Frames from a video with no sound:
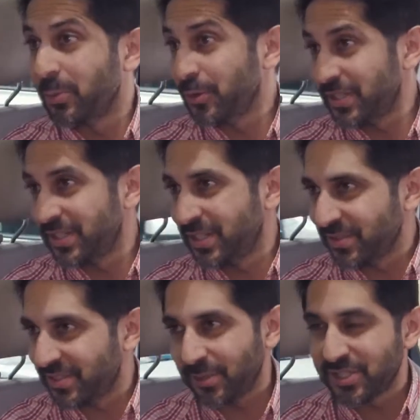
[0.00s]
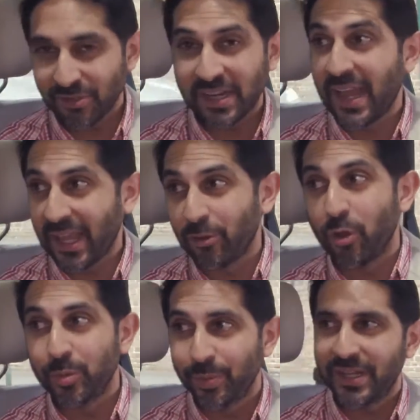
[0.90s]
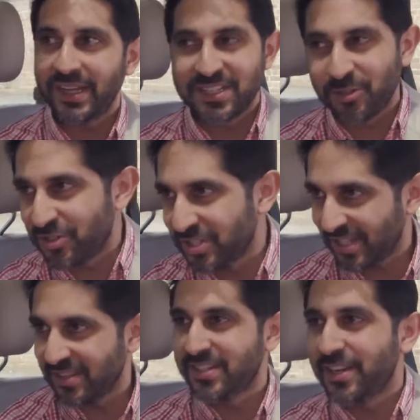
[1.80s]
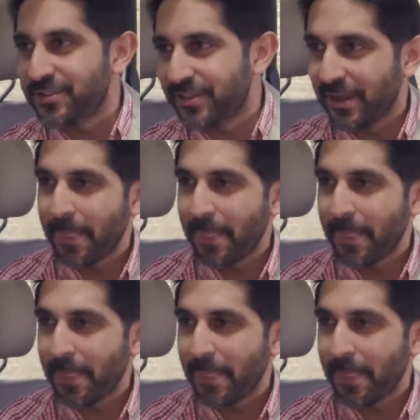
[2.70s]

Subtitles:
with more systems. So it's really a global play. It's not just in this country.